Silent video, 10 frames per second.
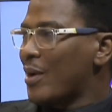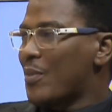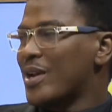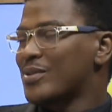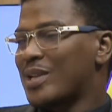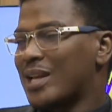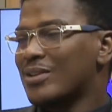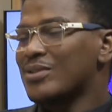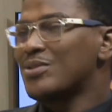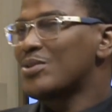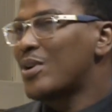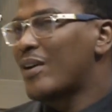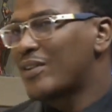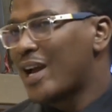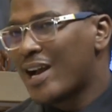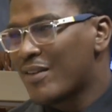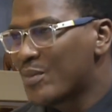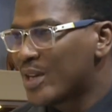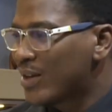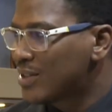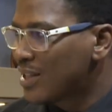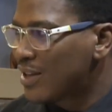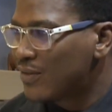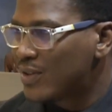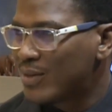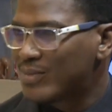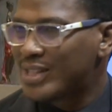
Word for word: Our parents were like, oh no, I've, I have money, I'll take care of them.